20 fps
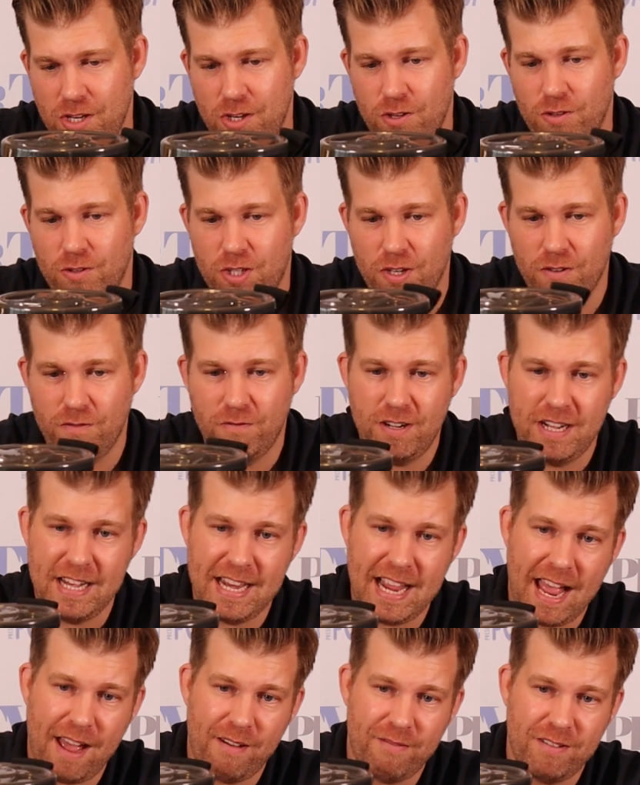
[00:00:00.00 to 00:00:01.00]
that you should
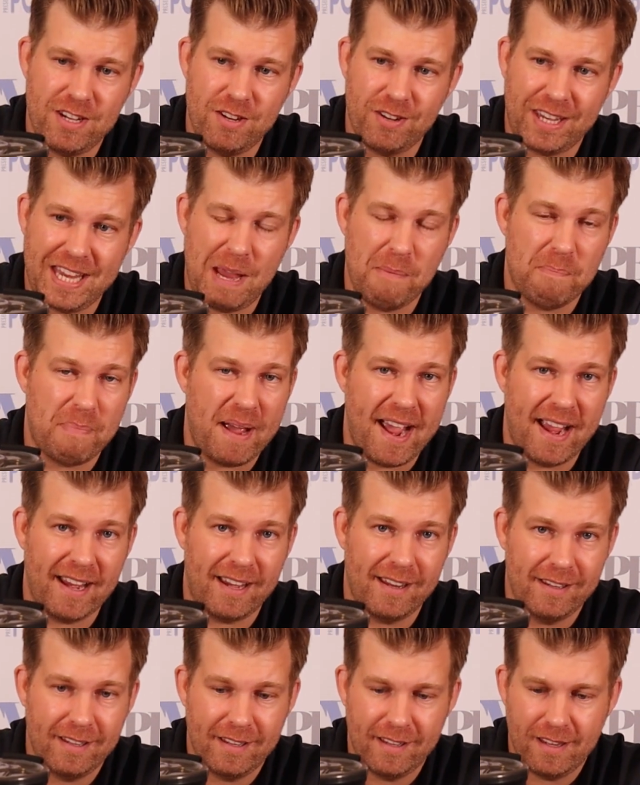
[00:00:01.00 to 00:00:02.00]
really have in your kit
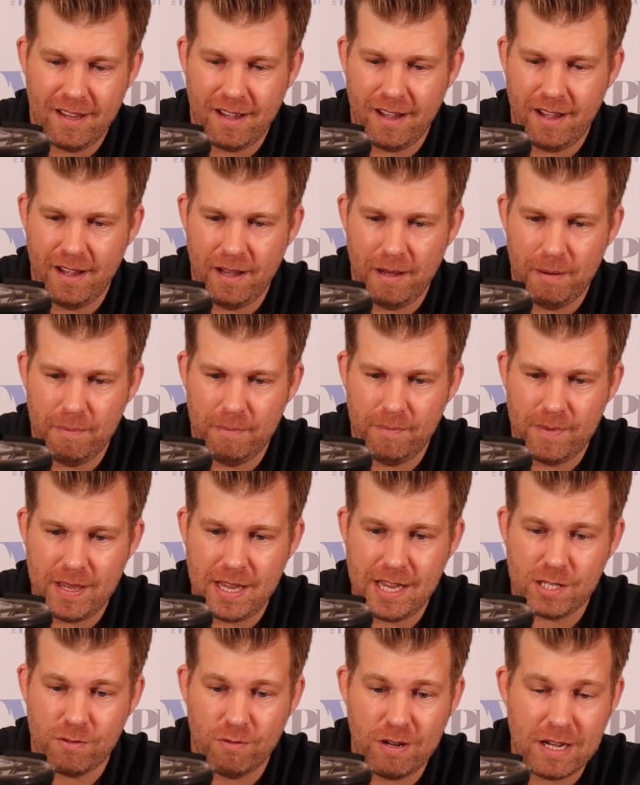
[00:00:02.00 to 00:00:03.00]
bag.
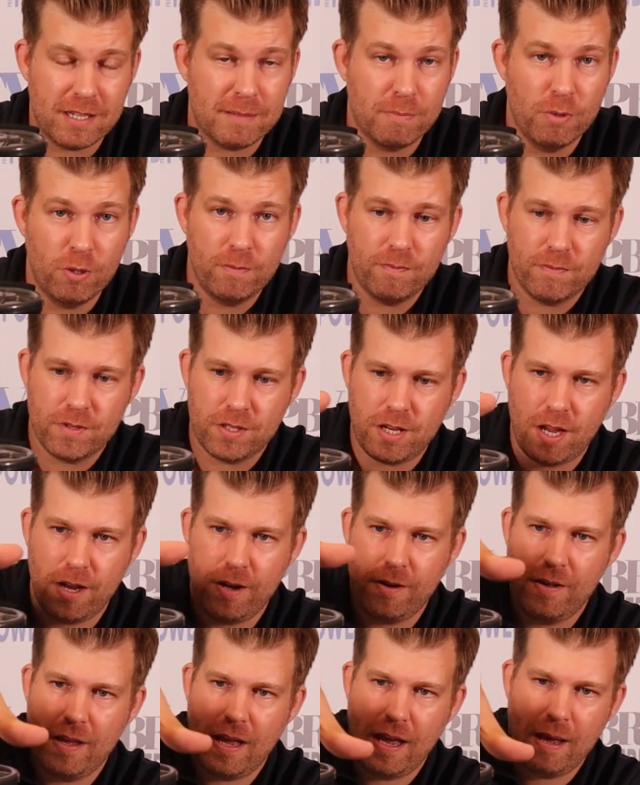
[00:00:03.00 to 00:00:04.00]
It's really small,
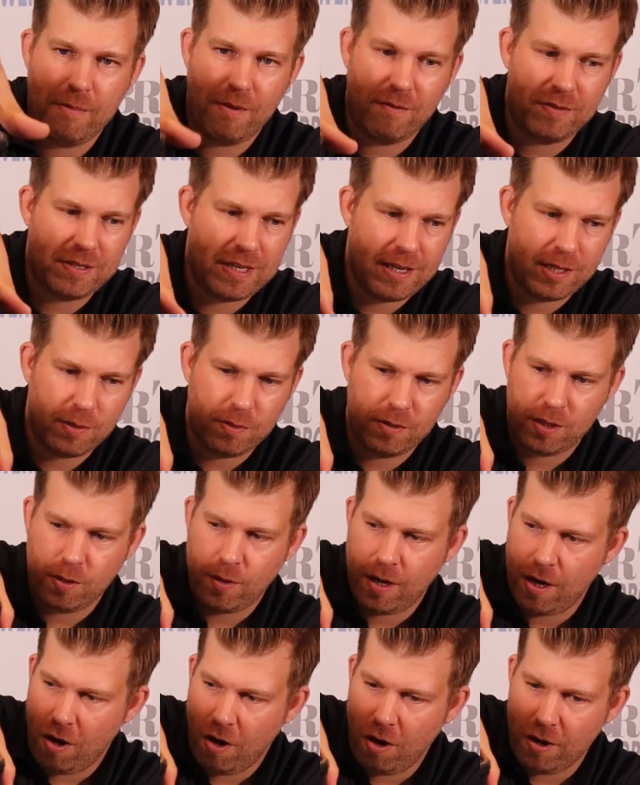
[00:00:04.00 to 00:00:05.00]
so obviously this one's
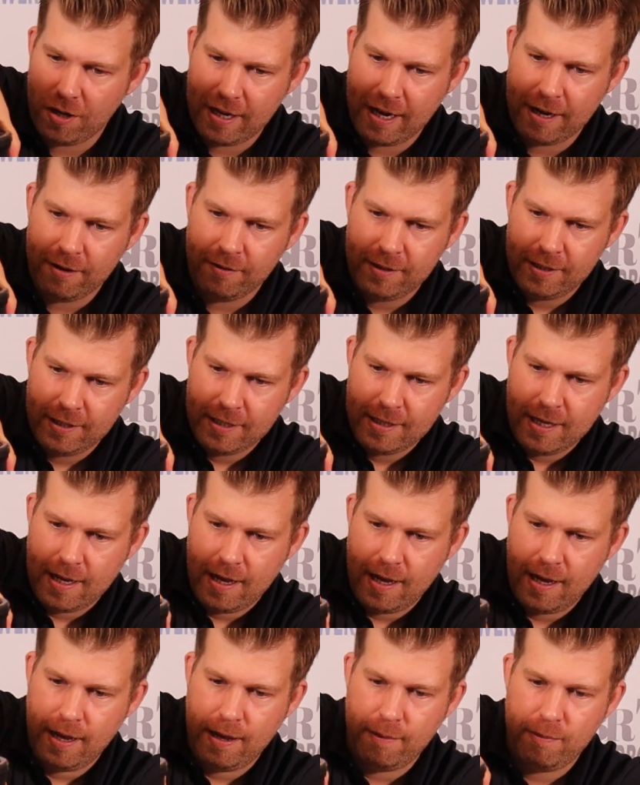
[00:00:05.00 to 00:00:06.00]
quite hot now.
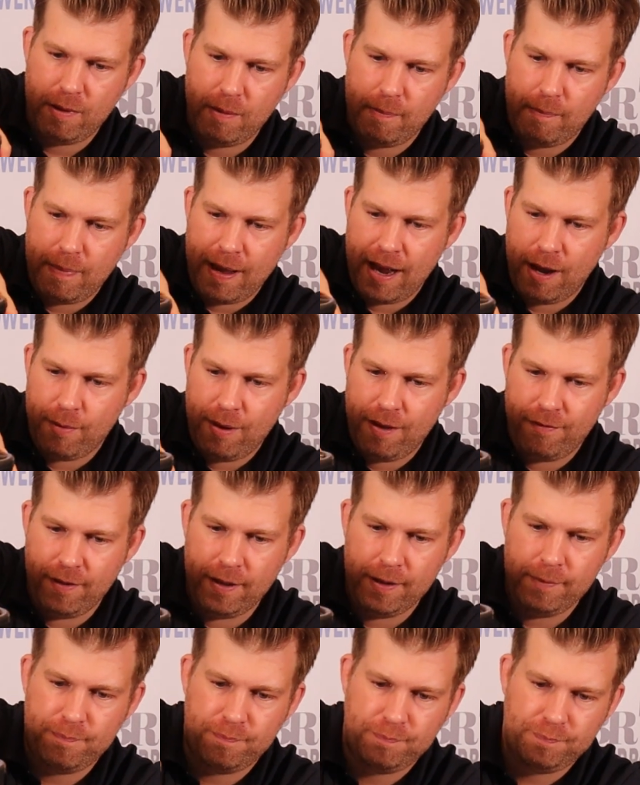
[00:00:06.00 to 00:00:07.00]

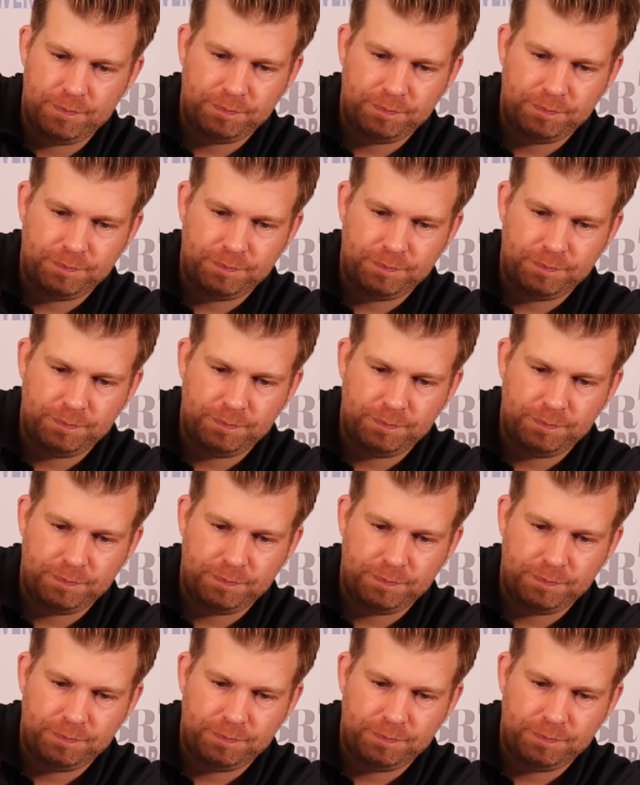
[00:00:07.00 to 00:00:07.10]
However,